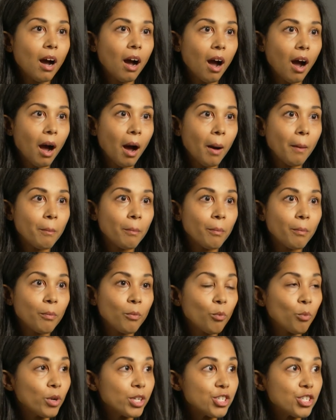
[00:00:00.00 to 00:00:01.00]
um,
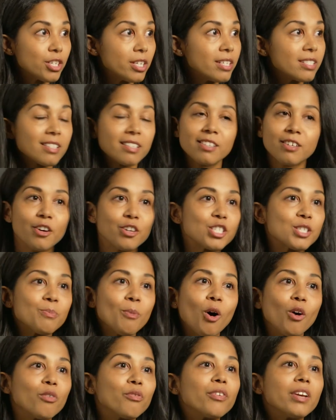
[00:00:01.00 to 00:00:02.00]
which isn't a
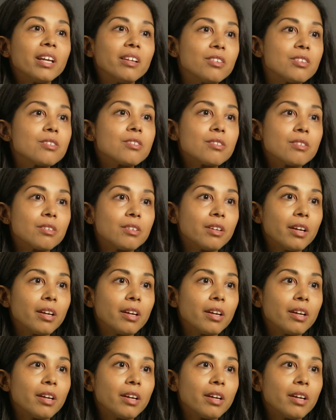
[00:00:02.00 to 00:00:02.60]
small feat.